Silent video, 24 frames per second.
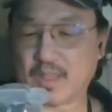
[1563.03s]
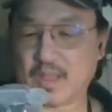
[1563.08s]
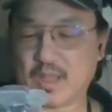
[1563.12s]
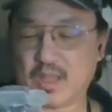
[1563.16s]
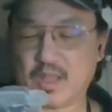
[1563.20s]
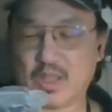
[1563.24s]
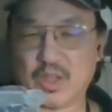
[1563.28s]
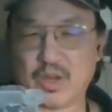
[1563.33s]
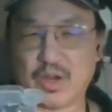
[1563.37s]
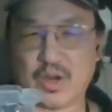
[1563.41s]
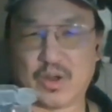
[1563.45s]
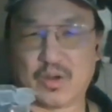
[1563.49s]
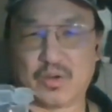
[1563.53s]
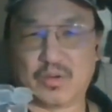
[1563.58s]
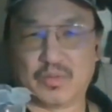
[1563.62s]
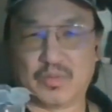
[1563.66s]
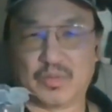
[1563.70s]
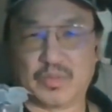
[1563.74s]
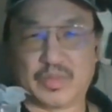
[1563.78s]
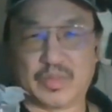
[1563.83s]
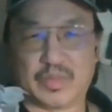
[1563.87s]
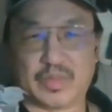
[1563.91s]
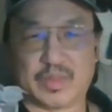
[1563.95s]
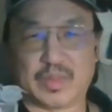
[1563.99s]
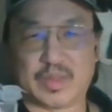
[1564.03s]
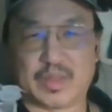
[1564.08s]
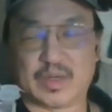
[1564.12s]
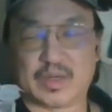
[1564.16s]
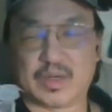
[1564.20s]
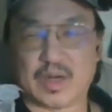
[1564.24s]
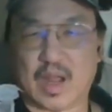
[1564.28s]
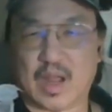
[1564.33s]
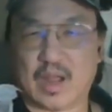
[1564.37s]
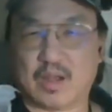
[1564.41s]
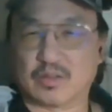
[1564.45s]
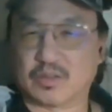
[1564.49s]
I
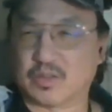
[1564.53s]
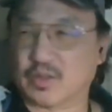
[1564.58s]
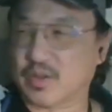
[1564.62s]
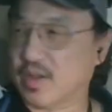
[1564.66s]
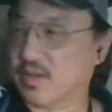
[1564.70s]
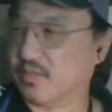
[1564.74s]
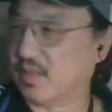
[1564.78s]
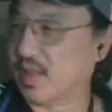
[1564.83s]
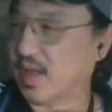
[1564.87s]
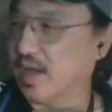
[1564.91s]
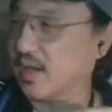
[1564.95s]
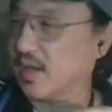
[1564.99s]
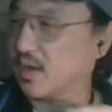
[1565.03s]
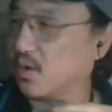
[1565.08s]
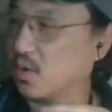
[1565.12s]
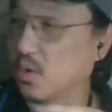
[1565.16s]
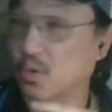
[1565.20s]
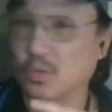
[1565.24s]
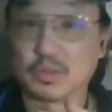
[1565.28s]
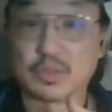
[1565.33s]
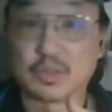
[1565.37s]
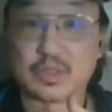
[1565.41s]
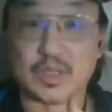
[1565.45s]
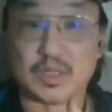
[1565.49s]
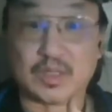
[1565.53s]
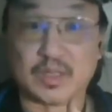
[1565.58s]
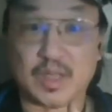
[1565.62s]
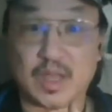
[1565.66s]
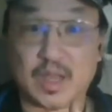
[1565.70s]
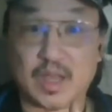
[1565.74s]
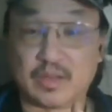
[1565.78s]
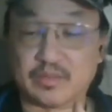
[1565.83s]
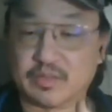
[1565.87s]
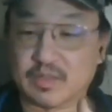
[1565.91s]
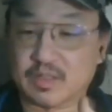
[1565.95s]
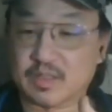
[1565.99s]
also have like cold steel
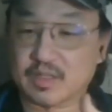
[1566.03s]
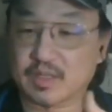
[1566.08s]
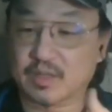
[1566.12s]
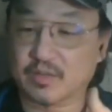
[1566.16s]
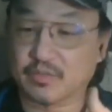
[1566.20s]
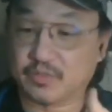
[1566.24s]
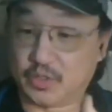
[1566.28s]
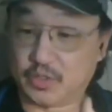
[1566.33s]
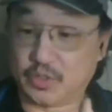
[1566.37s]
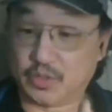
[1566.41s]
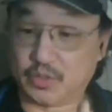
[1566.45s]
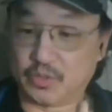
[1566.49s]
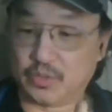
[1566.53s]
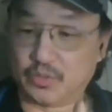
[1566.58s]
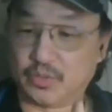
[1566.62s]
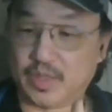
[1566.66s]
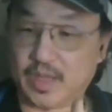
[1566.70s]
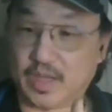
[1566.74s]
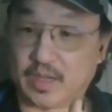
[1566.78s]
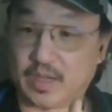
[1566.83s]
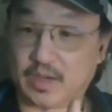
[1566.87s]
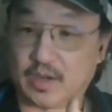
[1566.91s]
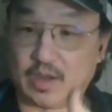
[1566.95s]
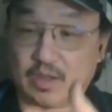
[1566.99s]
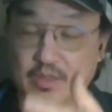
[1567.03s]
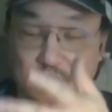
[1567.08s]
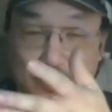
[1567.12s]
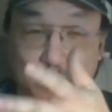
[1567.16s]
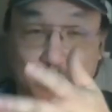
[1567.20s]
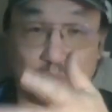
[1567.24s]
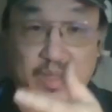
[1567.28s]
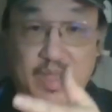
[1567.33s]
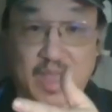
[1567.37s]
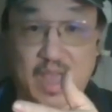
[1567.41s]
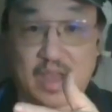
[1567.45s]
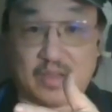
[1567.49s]
knives and stuff too that can also
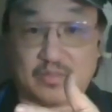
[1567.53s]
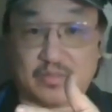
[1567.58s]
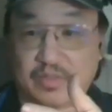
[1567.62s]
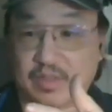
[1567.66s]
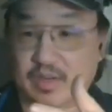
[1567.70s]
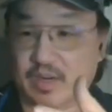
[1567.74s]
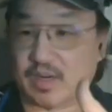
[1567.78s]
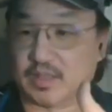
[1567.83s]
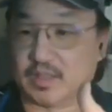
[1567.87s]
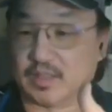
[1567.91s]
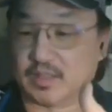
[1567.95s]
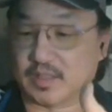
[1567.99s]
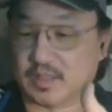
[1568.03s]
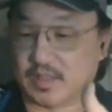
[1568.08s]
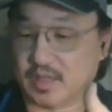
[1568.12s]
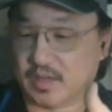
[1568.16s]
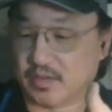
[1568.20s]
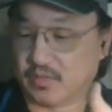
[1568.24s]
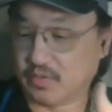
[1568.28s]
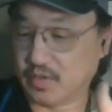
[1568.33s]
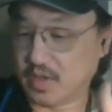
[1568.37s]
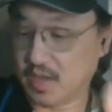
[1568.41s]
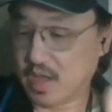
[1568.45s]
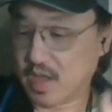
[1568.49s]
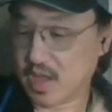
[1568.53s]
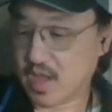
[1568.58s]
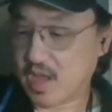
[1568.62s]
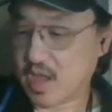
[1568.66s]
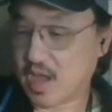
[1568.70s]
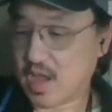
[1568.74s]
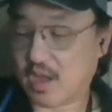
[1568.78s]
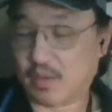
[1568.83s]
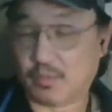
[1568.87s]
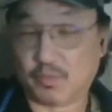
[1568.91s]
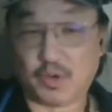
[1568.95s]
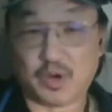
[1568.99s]
be hafted onto stuff.
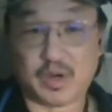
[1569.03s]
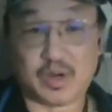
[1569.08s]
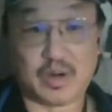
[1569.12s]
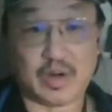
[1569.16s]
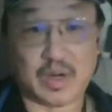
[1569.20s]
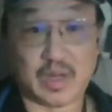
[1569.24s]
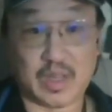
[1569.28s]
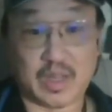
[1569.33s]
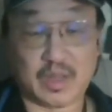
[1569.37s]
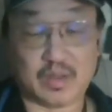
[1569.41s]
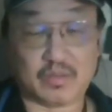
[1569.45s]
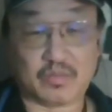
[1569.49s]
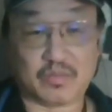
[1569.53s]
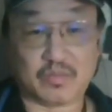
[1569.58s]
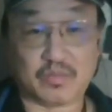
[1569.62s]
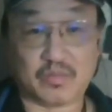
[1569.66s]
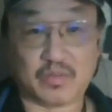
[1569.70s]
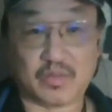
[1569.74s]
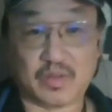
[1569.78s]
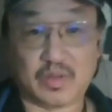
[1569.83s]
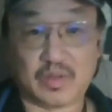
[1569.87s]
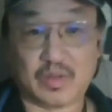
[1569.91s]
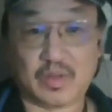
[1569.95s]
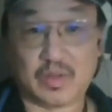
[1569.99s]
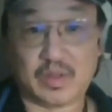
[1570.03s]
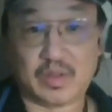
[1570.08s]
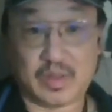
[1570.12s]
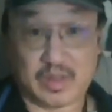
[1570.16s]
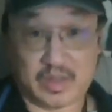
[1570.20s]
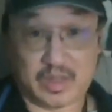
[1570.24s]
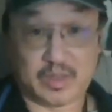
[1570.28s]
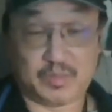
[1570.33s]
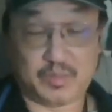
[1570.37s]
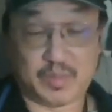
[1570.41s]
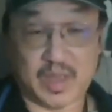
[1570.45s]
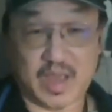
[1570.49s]
I'm wondering if it
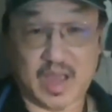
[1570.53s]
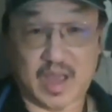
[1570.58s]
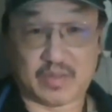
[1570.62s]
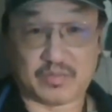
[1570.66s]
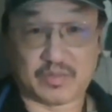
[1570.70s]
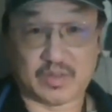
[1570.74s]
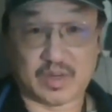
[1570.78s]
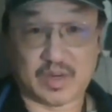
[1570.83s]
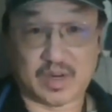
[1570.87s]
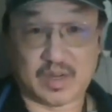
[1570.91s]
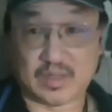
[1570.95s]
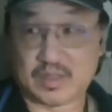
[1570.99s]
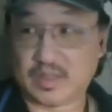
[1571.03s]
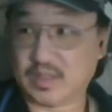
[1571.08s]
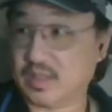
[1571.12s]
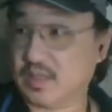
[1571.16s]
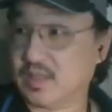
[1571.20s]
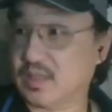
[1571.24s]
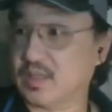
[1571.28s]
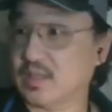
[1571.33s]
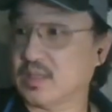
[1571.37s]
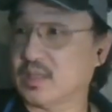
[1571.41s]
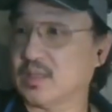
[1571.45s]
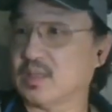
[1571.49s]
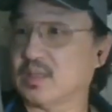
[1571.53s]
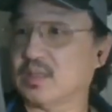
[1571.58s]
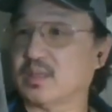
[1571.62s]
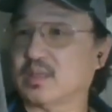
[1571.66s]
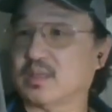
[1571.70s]
can be hafted onto this.